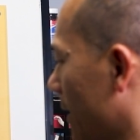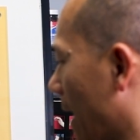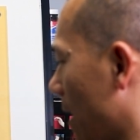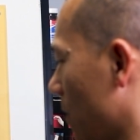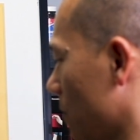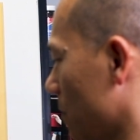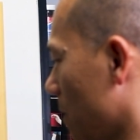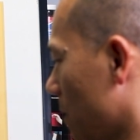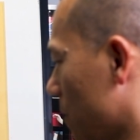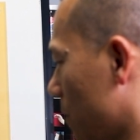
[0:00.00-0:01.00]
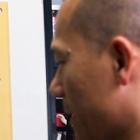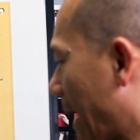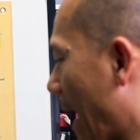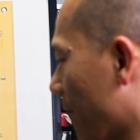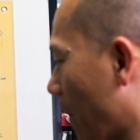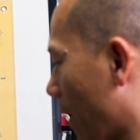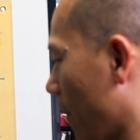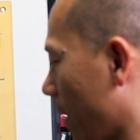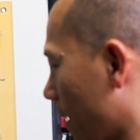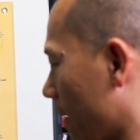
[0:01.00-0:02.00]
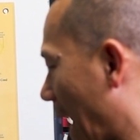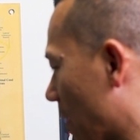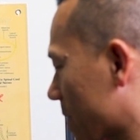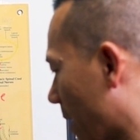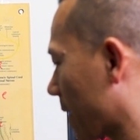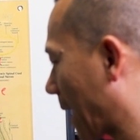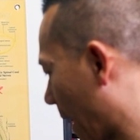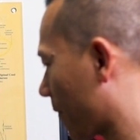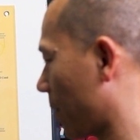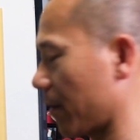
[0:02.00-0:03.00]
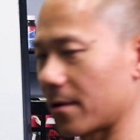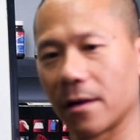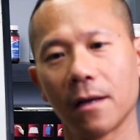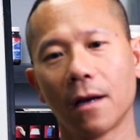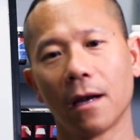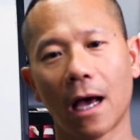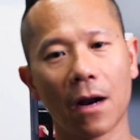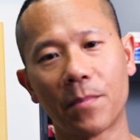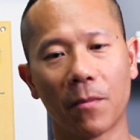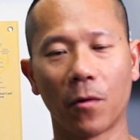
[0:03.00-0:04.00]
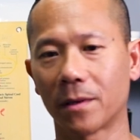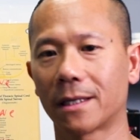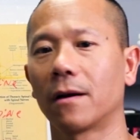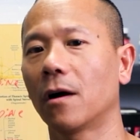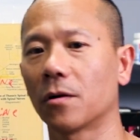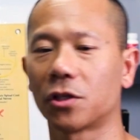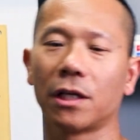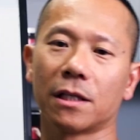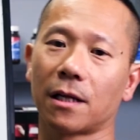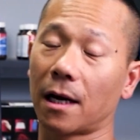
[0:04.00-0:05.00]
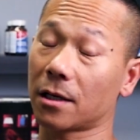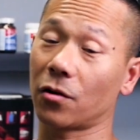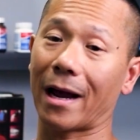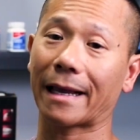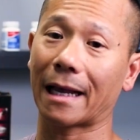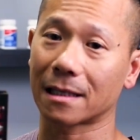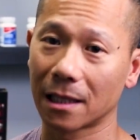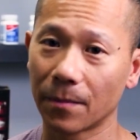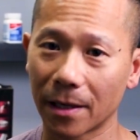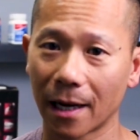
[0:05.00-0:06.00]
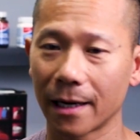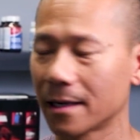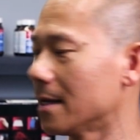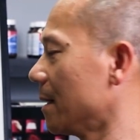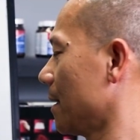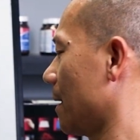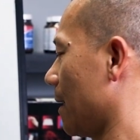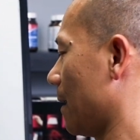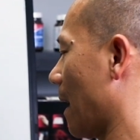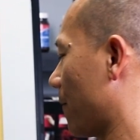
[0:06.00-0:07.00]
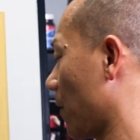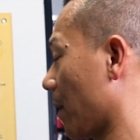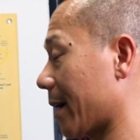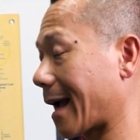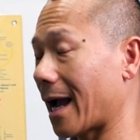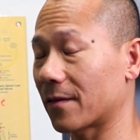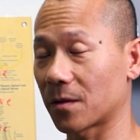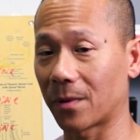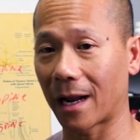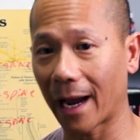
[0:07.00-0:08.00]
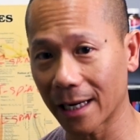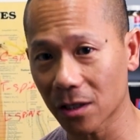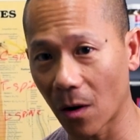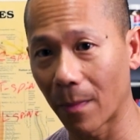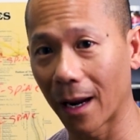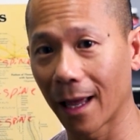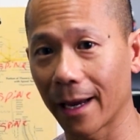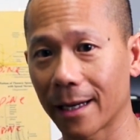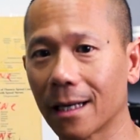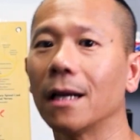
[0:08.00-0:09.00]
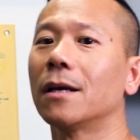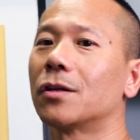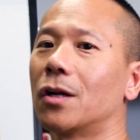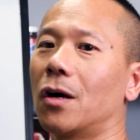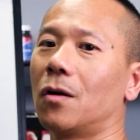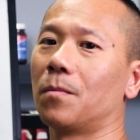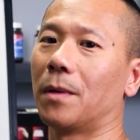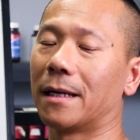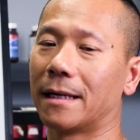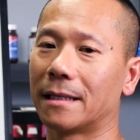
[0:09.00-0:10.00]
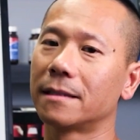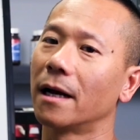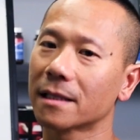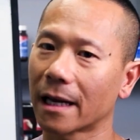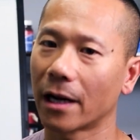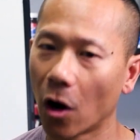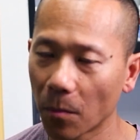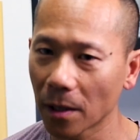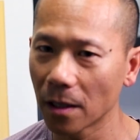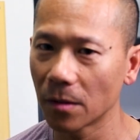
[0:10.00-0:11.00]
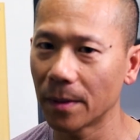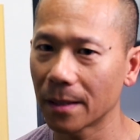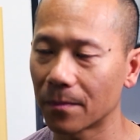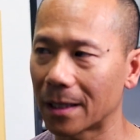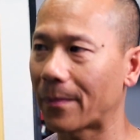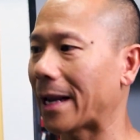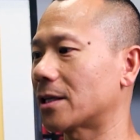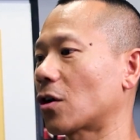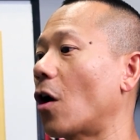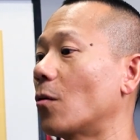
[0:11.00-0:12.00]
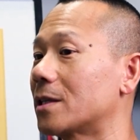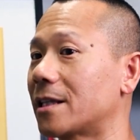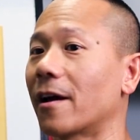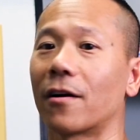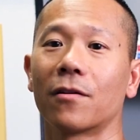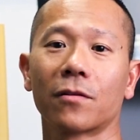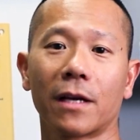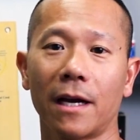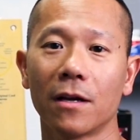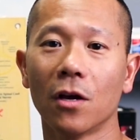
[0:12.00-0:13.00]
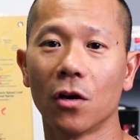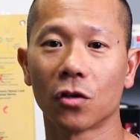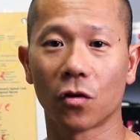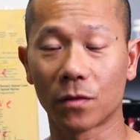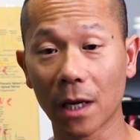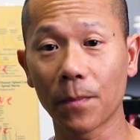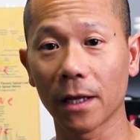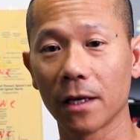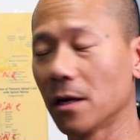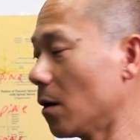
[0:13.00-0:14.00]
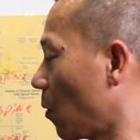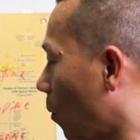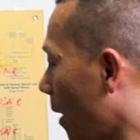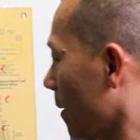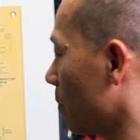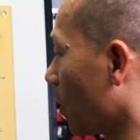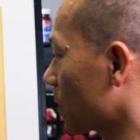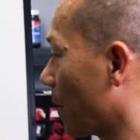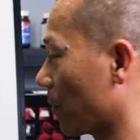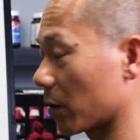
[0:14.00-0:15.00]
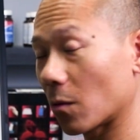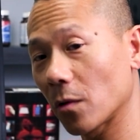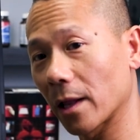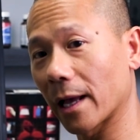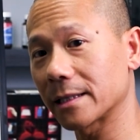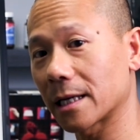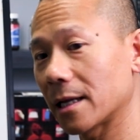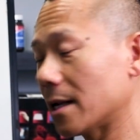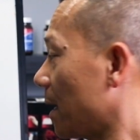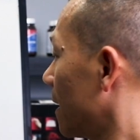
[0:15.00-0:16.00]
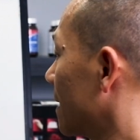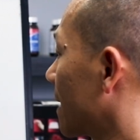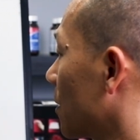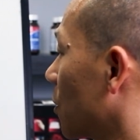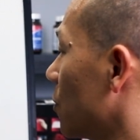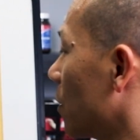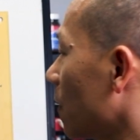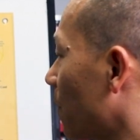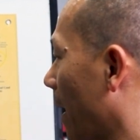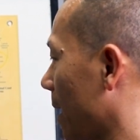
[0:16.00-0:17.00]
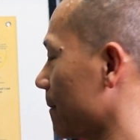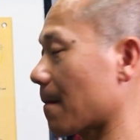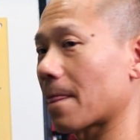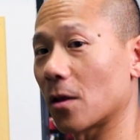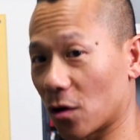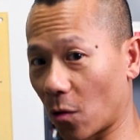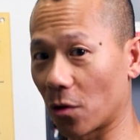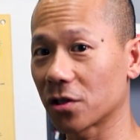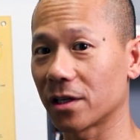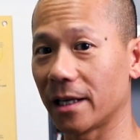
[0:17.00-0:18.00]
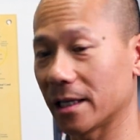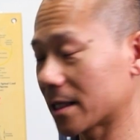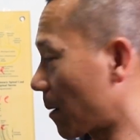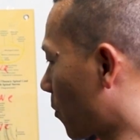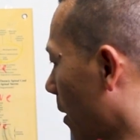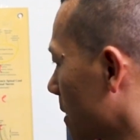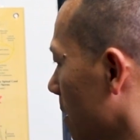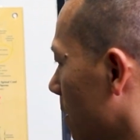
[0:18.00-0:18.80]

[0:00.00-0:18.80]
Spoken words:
down to the calf area, outside the calf here. A lot of people would say, oh geez doc, I can't sleep at night, I feel like I have to put ice on my leg, but it does kind of help a little bit, but the pain is always there, okay? So typically what most people don't realize is that the nerve pain, of course, is compressed